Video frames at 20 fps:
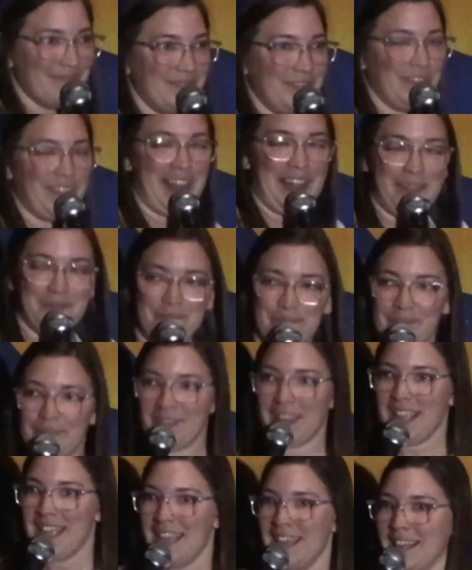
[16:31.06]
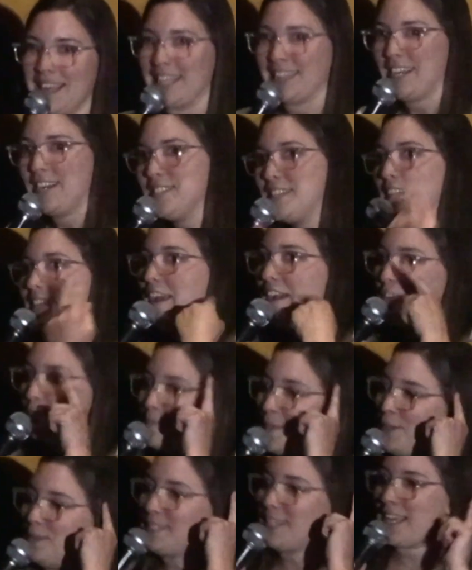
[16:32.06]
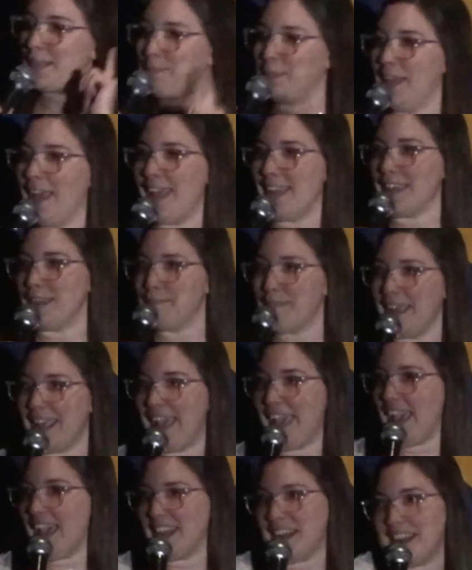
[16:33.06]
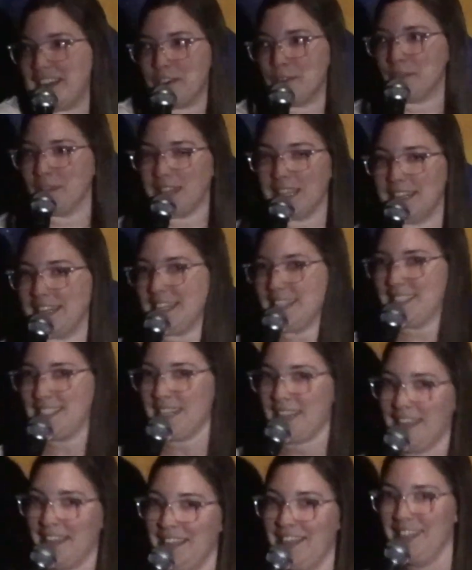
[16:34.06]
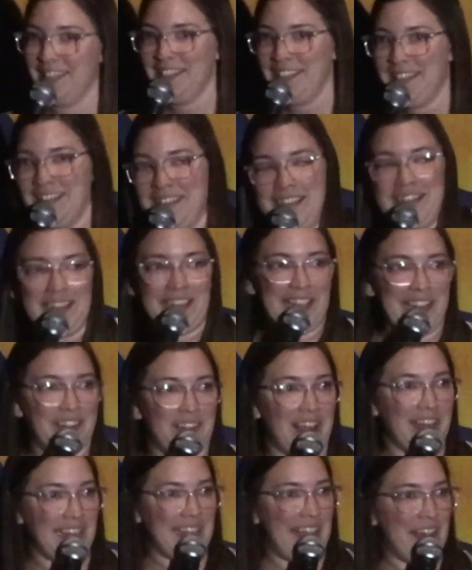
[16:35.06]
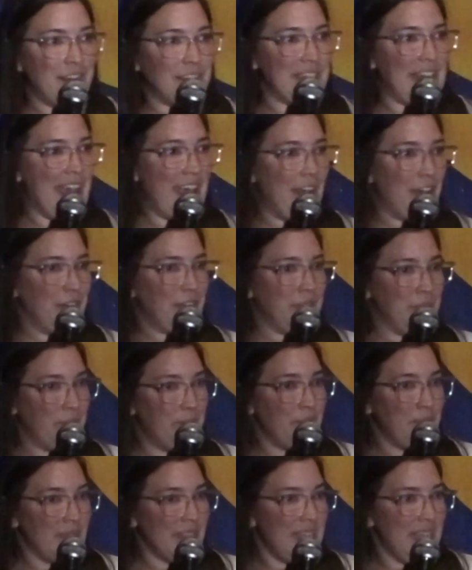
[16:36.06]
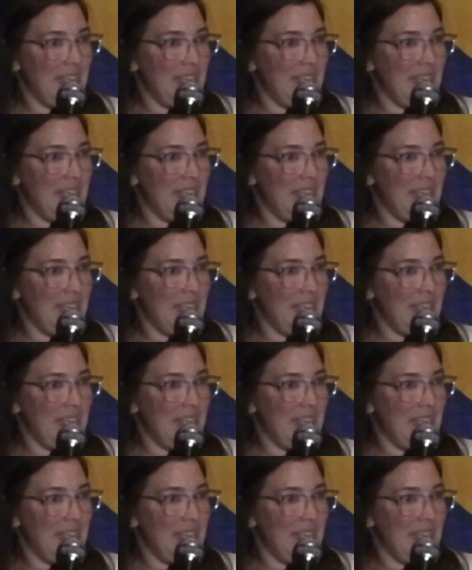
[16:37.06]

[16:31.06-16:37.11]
Right? Like, there's enough music playing in my head, I don't really need to hear any out loud.